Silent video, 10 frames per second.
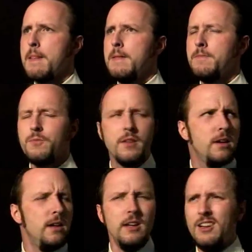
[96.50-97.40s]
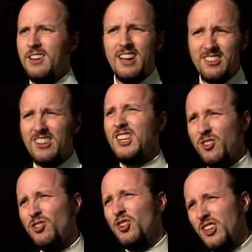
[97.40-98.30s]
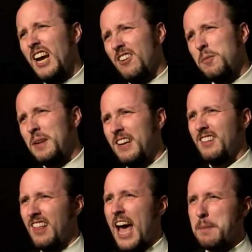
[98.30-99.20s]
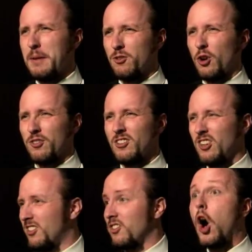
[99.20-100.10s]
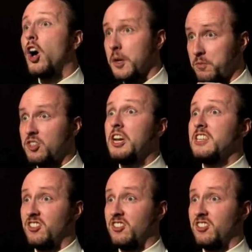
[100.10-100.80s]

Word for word: I say, you sure you haven't been hitting the happy sauce? And she says, I am dead